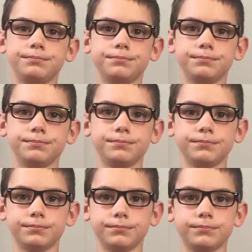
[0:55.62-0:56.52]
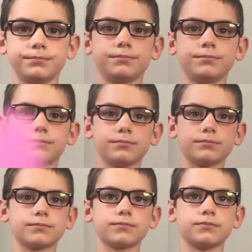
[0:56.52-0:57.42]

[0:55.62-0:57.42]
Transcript: (no one is talking)